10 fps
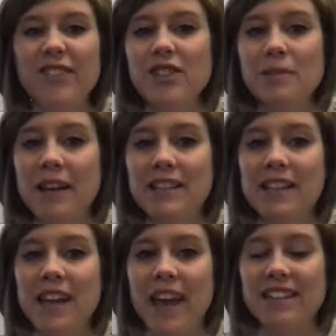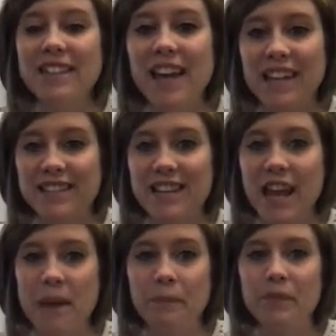makes the A say his
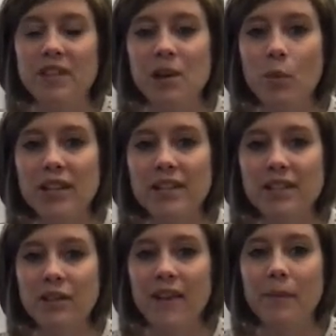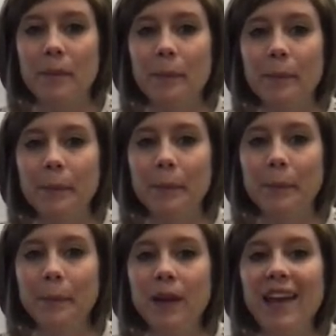name. So we still have
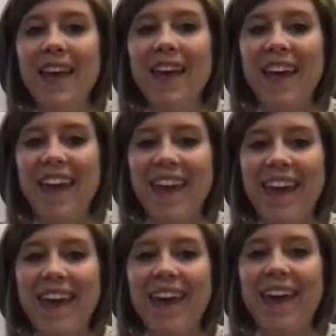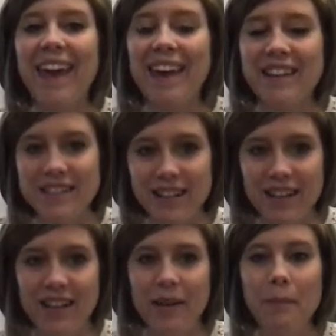aid,
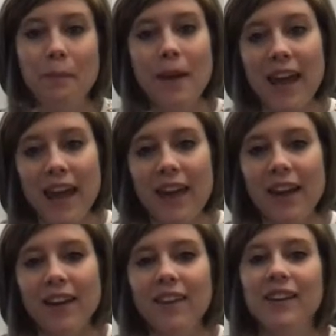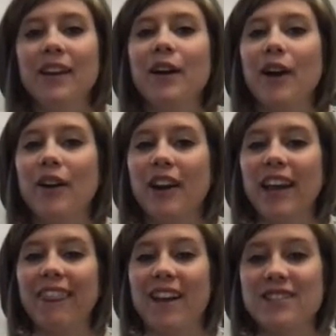made. All right,
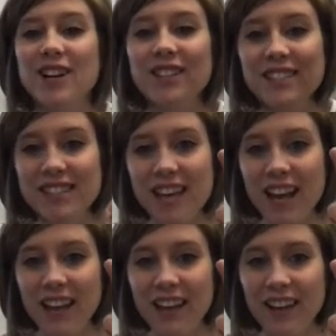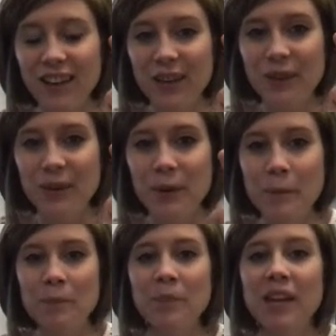that's our second clue.
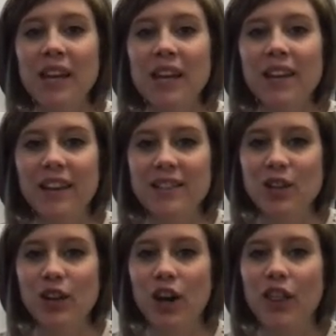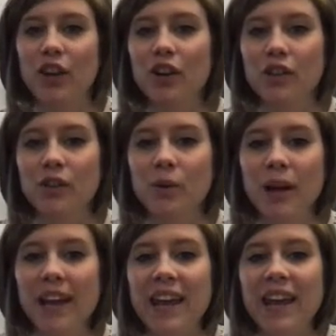Here, let's look at our third clue.
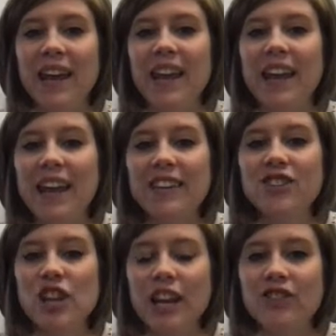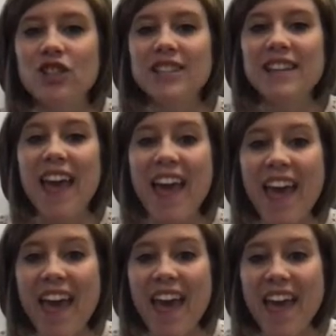It changes
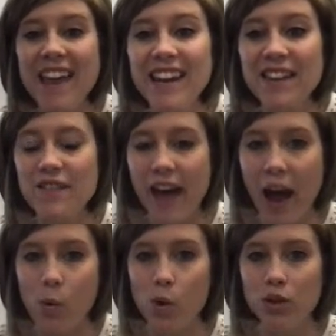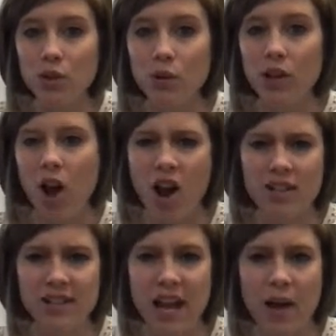any vowel to a long
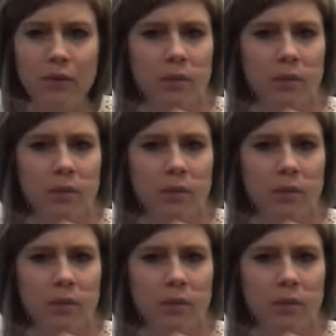sound.